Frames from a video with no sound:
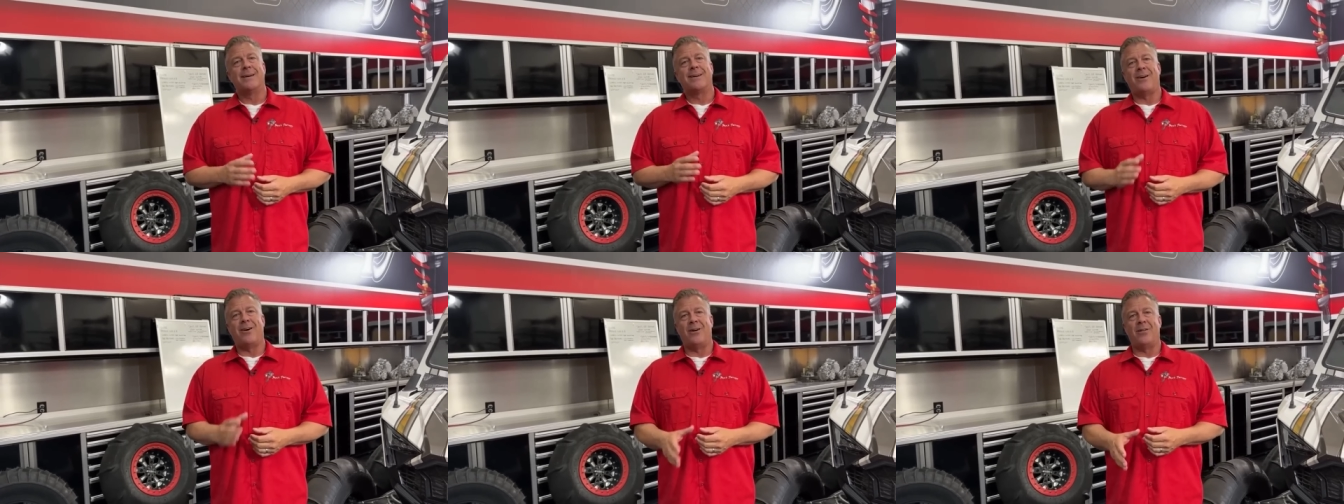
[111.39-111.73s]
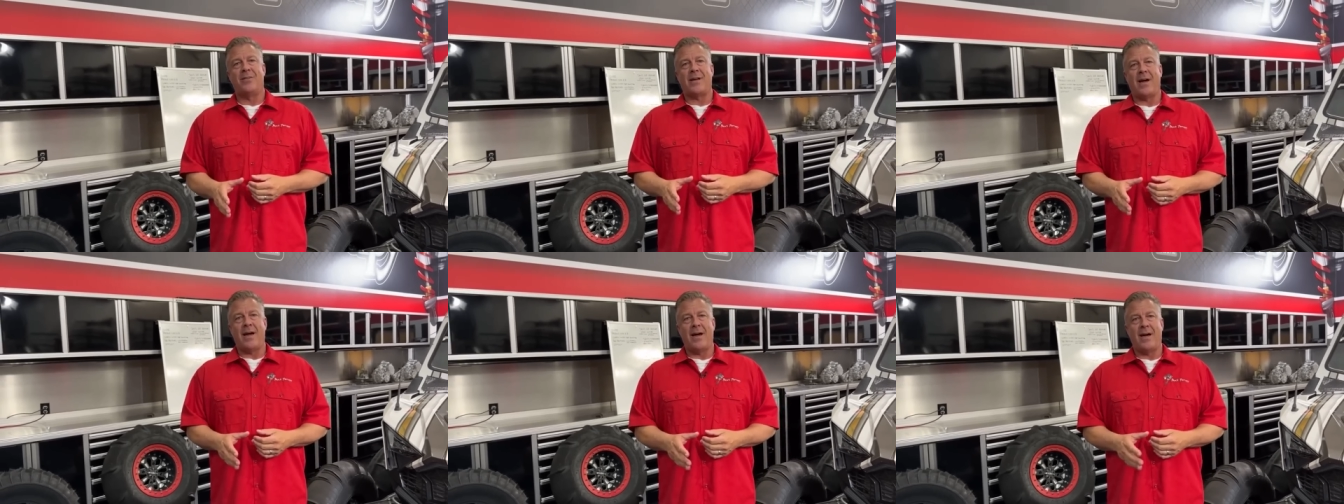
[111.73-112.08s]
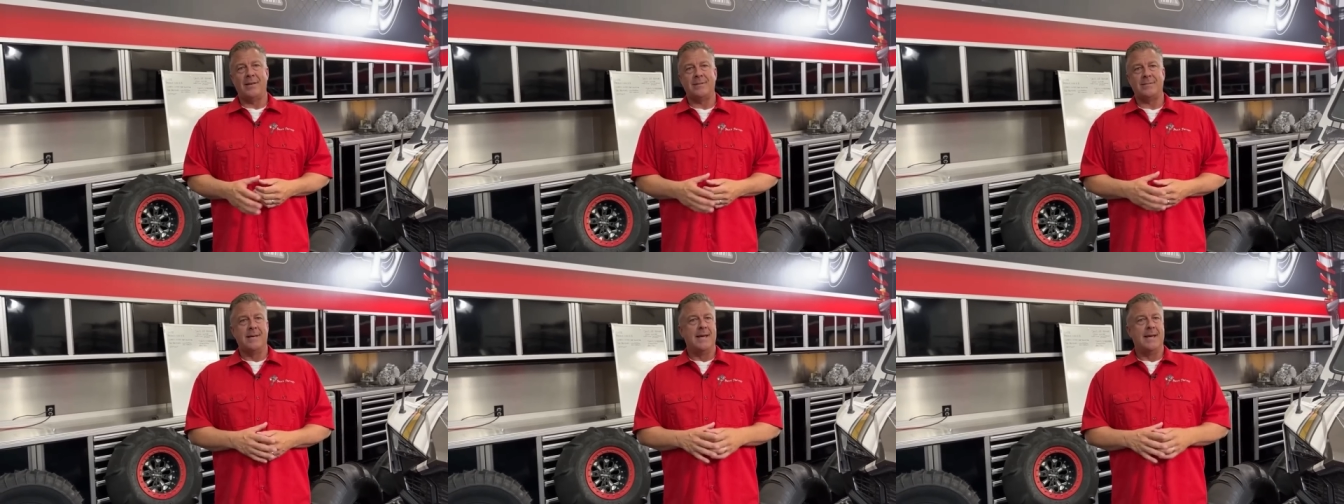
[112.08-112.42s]
Call the
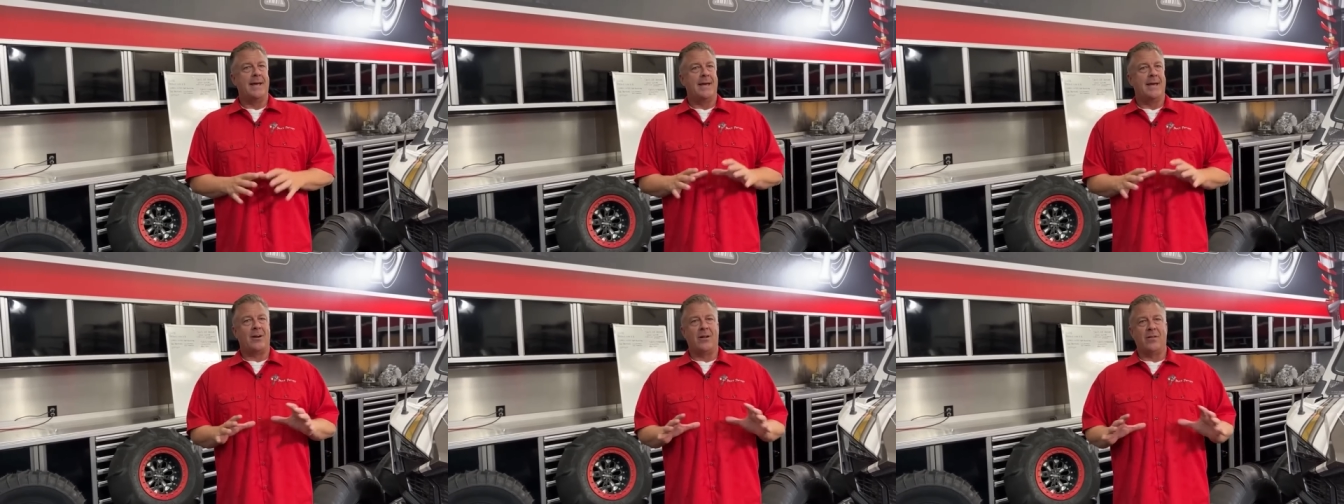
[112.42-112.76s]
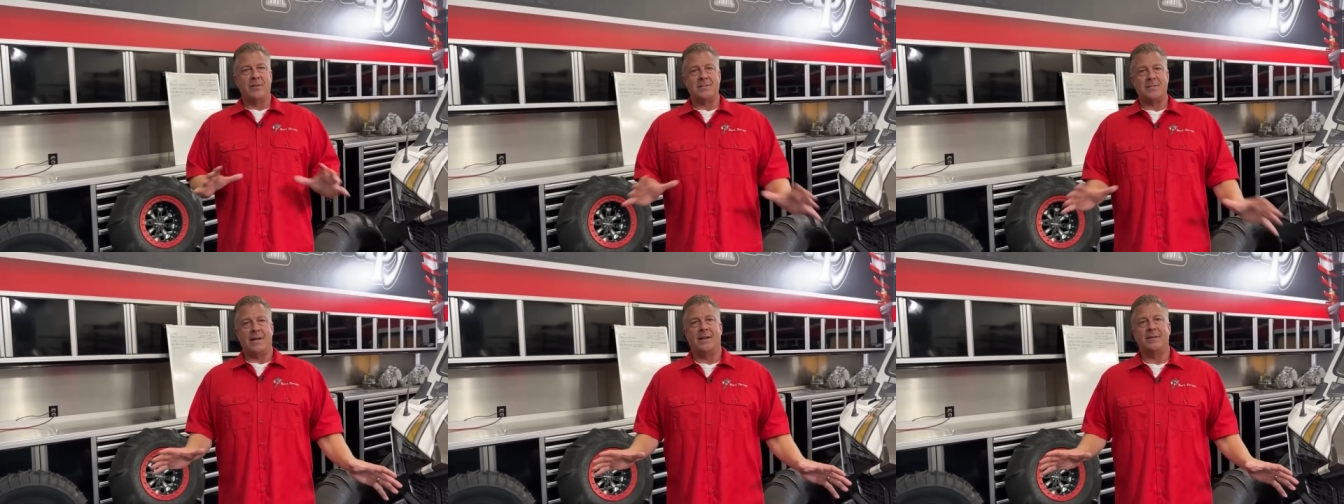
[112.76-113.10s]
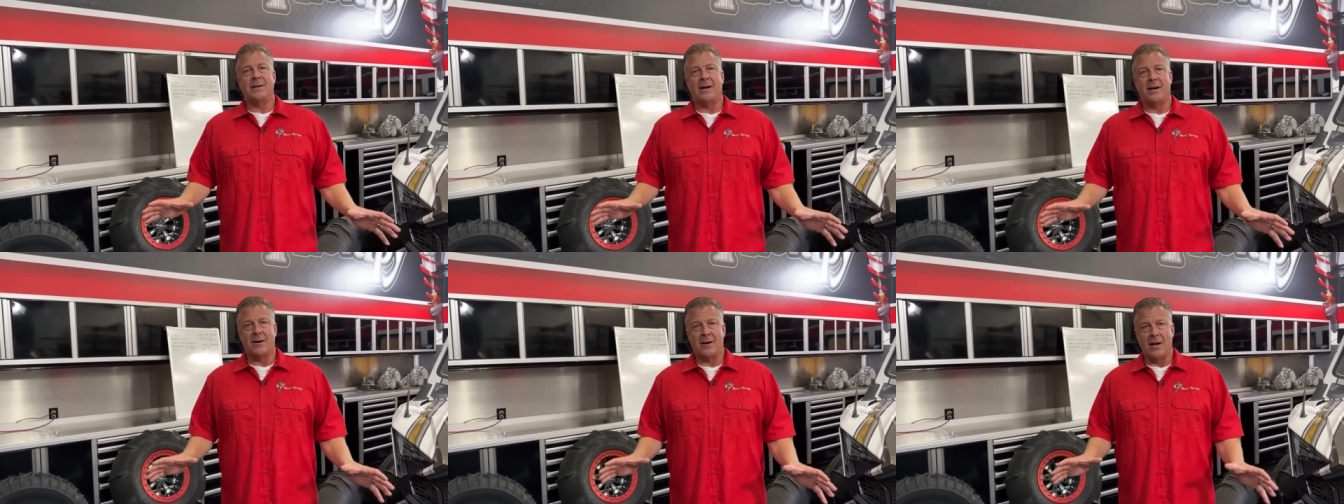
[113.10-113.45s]
guys at all the sand
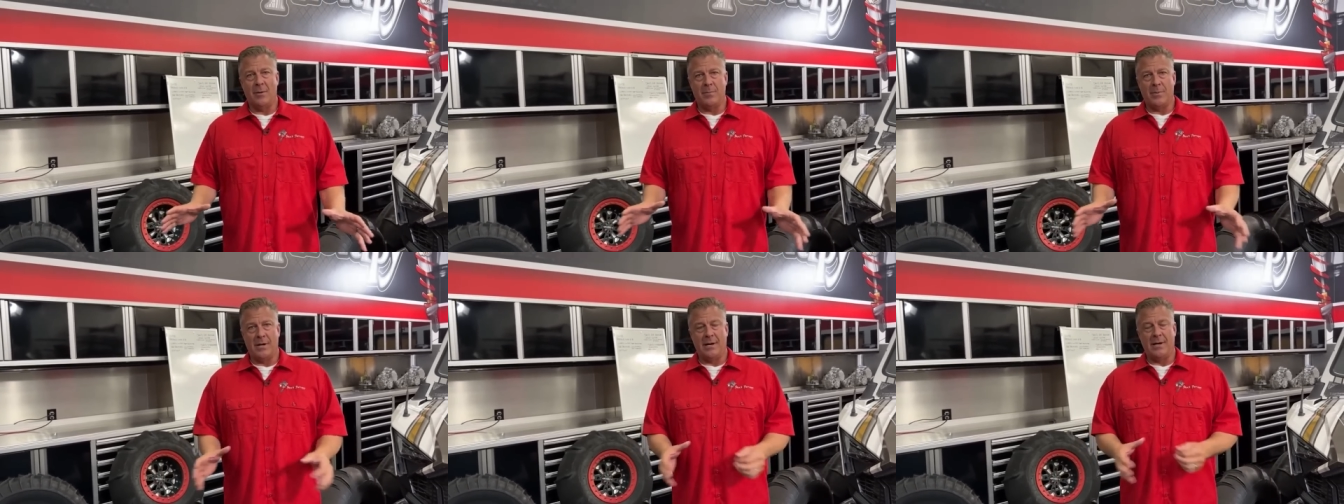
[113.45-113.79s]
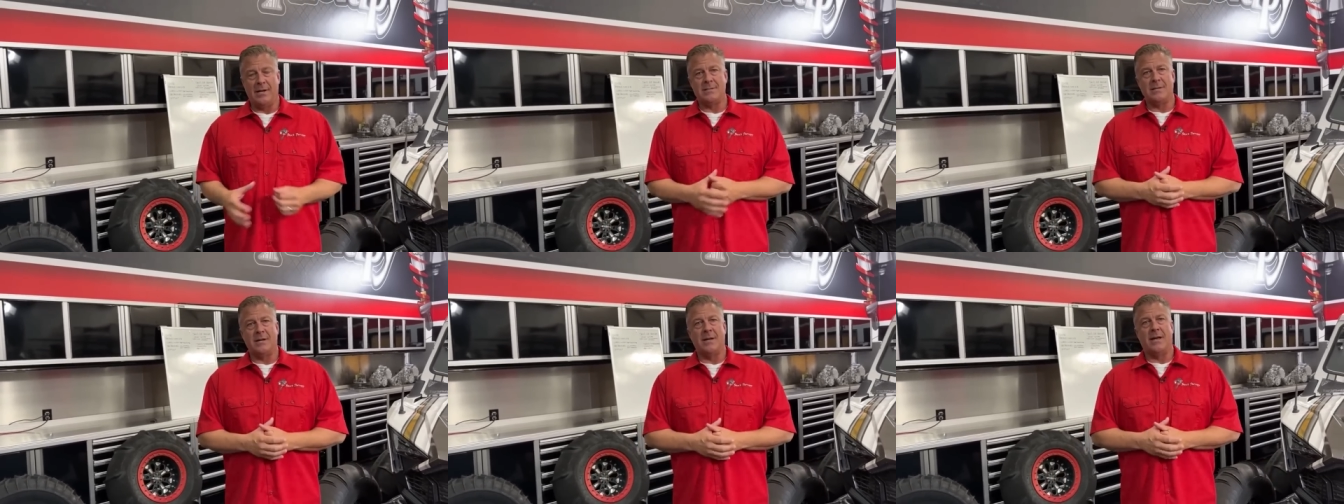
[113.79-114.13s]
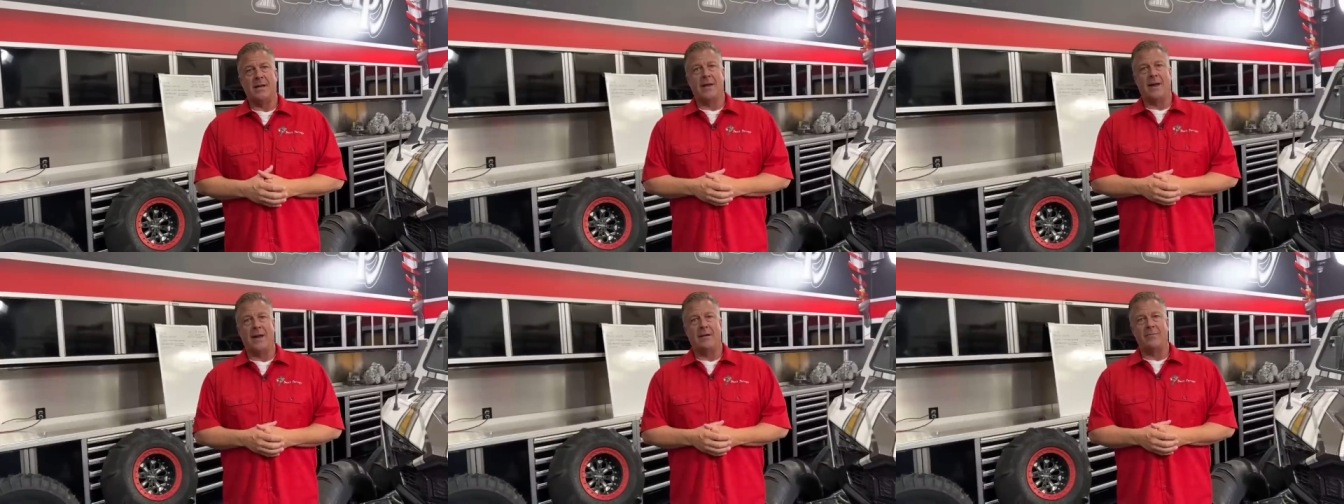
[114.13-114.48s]
tire companies
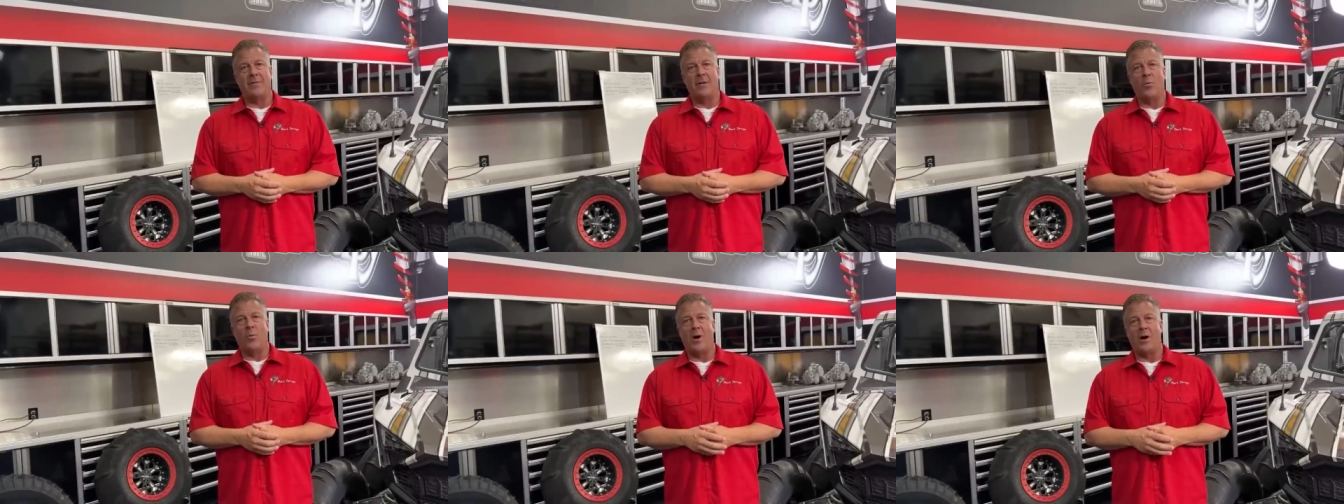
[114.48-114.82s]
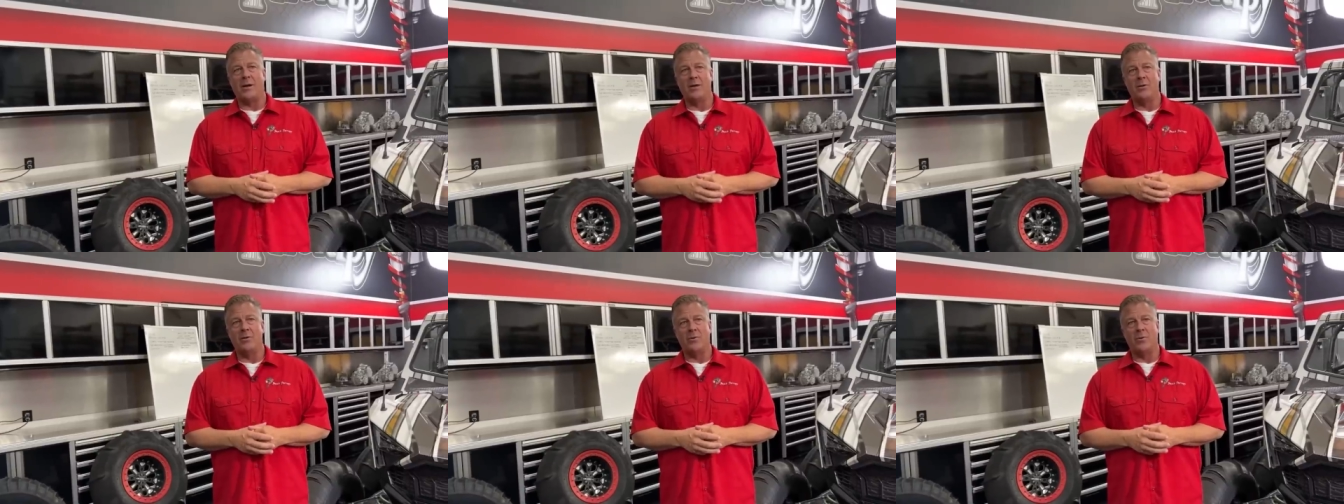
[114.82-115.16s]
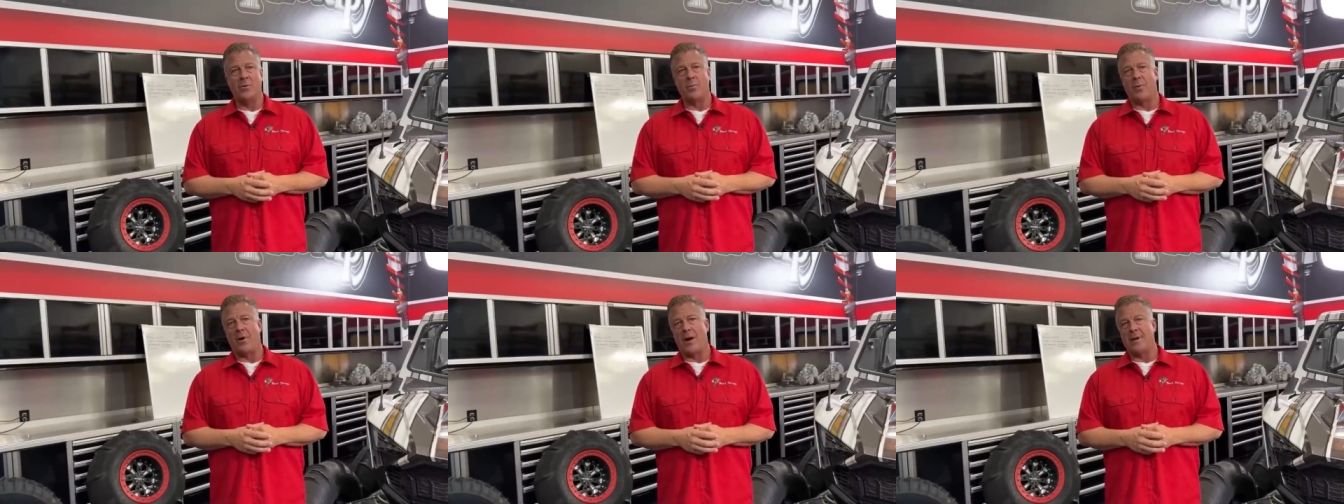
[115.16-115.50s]
and have them walk you through
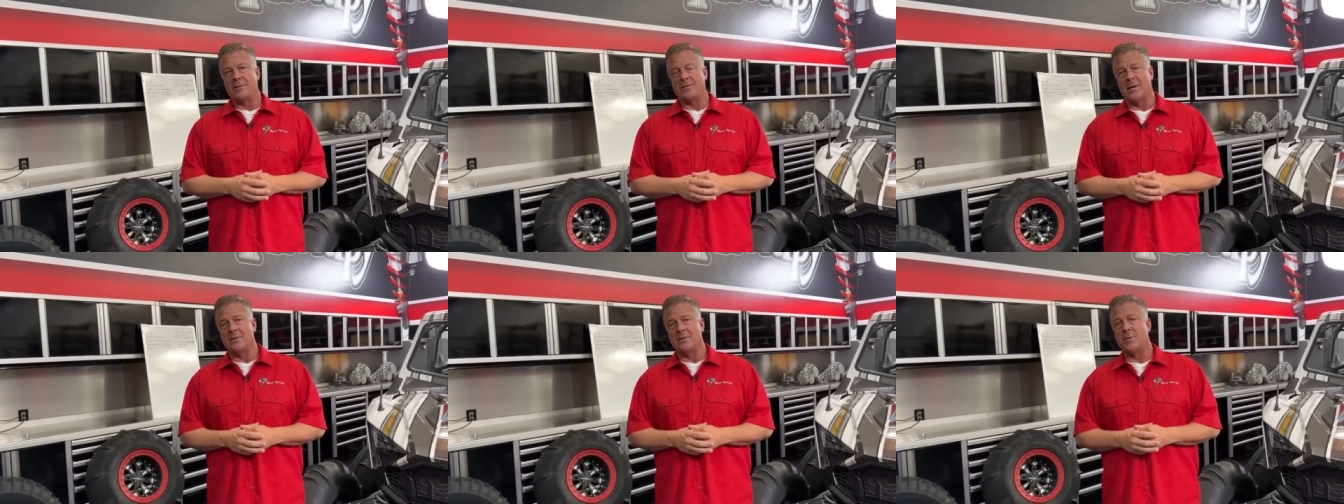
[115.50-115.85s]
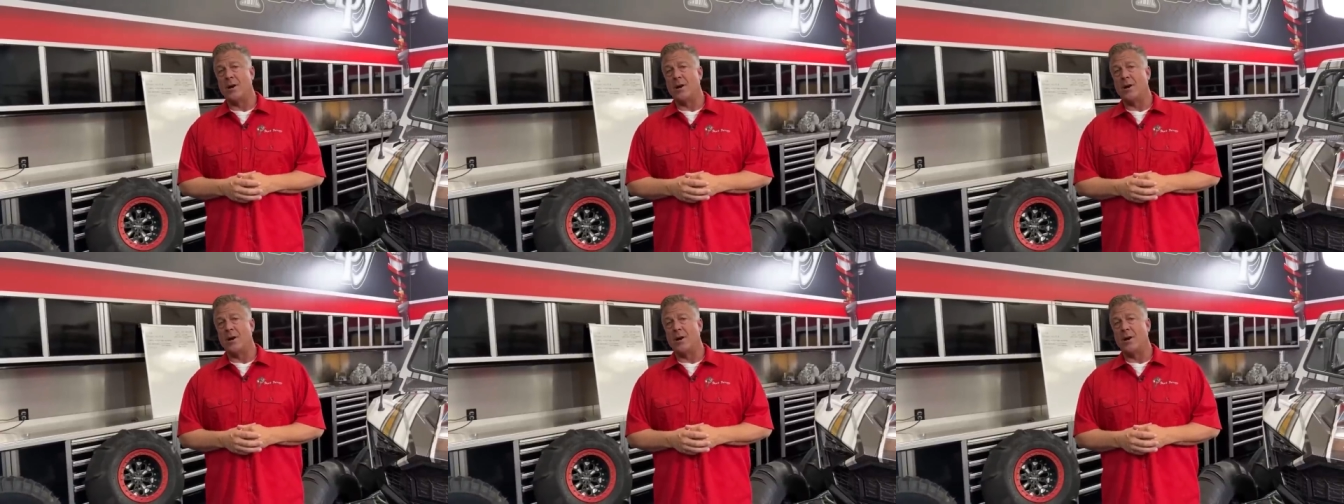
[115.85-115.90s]
the process.